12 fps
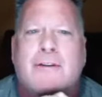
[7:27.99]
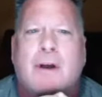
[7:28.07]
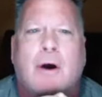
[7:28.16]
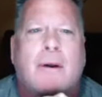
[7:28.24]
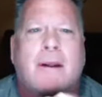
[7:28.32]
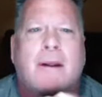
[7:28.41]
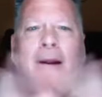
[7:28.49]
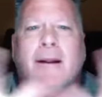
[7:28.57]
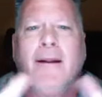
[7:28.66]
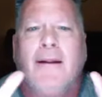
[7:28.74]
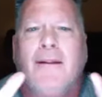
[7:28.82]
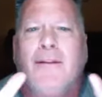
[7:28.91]
So
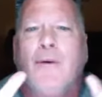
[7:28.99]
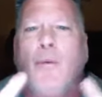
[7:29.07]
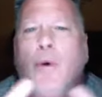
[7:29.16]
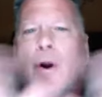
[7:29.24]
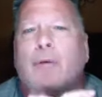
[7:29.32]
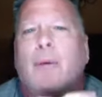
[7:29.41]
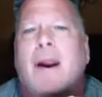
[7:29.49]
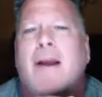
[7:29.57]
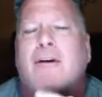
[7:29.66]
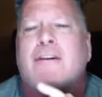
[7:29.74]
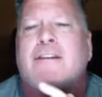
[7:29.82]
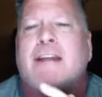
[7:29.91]
the world
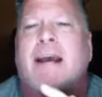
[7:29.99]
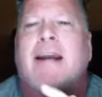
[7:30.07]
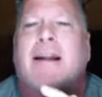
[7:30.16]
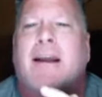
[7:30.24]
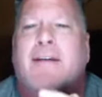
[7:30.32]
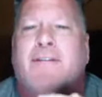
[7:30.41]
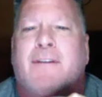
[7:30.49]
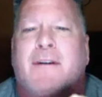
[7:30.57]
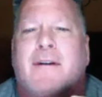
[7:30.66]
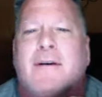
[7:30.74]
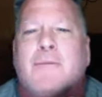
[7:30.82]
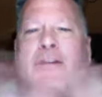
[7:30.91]
record deadlift
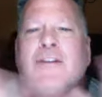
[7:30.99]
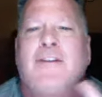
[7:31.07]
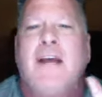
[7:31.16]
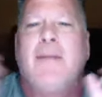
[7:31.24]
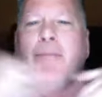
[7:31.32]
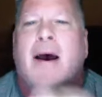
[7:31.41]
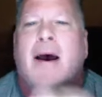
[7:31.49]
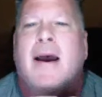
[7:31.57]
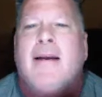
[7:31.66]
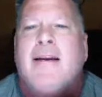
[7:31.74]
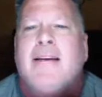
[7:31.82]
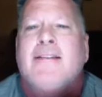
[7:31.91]
was set
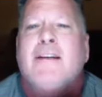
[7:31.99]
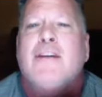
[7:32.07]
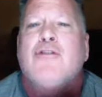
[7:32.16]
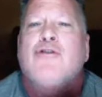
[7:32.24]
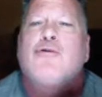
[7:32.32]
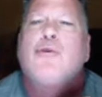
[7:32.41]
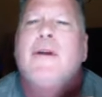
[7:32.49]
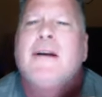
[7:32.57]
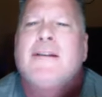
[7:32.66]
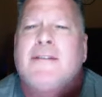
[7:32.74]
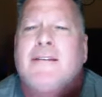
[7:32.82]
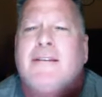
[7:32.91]
by
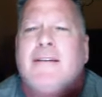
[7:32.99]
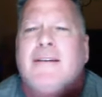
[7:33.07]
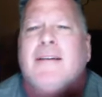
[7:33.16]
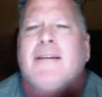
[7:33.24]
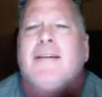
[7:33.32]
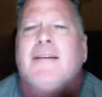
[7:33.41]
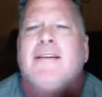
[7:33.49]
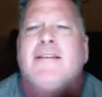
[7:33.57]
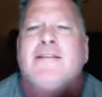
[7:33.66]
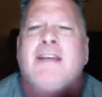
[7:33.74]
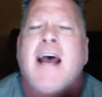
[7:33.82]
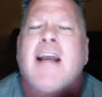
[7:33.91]
Zendrunas
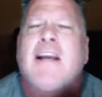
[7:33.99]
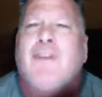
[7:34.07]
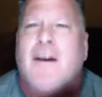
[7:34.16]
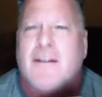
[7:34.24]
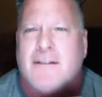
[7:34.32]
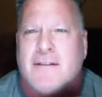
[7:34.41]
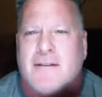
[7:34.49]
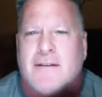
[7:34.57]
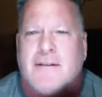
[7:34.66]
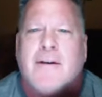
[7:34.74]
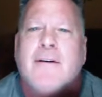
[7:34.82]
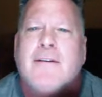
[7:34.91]
Zakavas
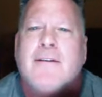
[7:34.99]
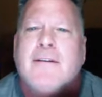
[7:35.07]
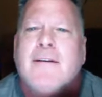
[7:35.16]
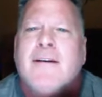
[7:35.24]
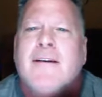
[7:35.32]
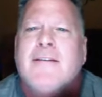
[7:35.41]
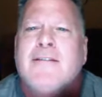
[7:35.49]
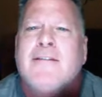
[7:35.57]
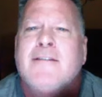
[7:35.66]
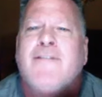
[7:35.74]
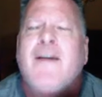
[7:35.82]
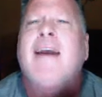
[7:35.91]
or
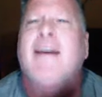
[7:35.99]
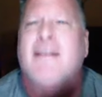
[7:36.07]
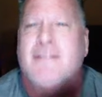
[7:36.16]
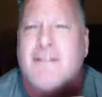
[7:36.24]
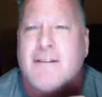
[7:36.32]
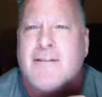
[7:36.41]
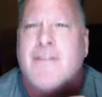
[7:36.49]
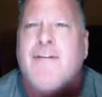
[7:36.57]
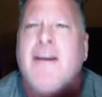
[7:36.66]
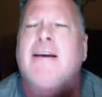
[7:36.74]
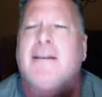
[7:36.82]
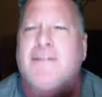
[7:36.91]
Zavekas,
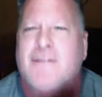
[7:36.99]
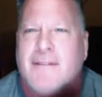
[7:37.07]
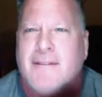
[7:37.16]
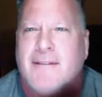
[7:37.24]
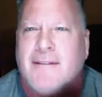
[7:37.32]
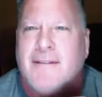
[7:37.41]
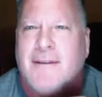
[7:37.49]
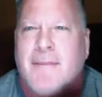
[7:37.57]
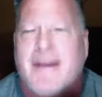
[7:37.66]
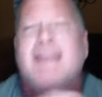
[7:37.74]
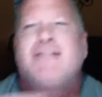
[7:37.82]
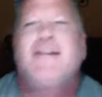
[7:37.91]
Zavikas. I
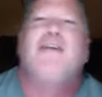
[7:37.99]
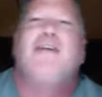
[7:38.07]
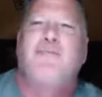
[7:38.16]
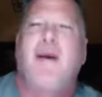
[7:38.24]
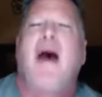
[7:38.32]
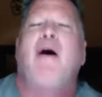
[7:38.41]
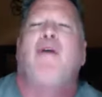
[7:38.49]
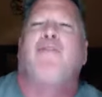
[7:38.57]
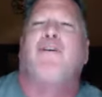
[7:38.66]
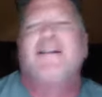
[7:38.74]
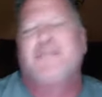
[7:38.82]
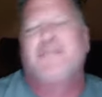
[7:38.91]
mean, that sounds powerful,
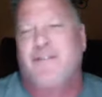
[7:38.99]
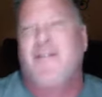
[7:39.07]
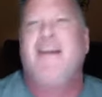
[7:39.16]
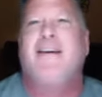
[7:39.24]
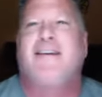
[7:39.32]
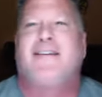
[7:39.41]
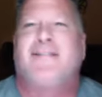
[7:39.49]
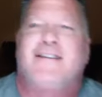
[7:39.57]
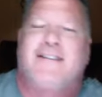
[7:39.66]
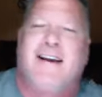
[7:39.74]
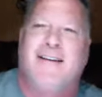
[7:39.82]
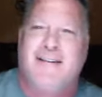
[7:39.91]
right? Zavikas.
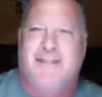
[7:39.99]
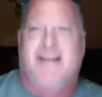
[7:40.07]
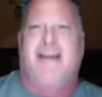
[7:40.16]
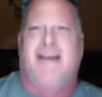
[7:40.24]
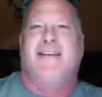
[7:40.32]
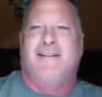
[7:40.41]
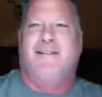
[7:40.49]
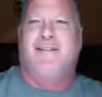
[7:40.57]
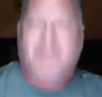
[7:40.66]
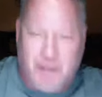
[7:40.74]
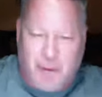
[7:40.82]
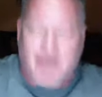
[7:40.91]
That's like this guy, like
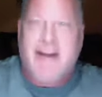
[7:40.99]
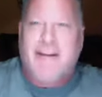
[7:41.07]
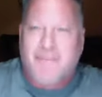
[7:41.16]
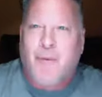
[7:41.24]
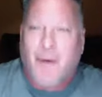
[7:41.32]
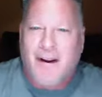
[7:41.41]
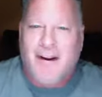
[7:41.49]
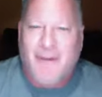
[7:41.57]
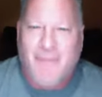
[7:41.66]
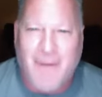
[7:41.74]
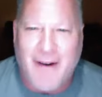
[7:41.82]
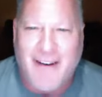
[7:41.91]
Greek, you know,
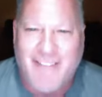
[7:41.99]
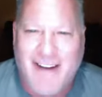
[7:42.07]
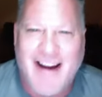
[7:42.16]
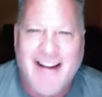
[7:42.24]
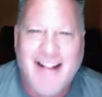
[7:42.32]
warrior, right?